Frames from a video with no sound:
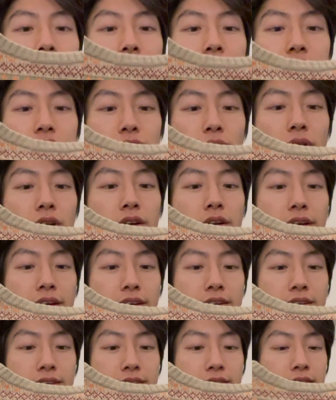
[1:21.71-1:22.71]
get the sweater,
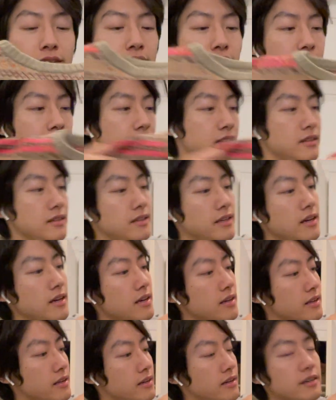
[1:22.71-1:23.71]
and yeah,
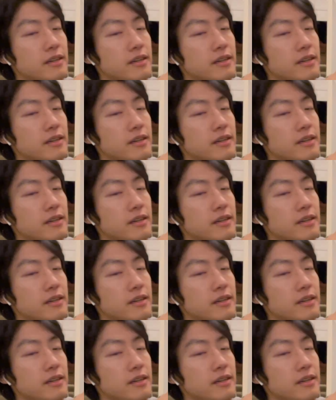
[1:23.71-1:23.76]
here it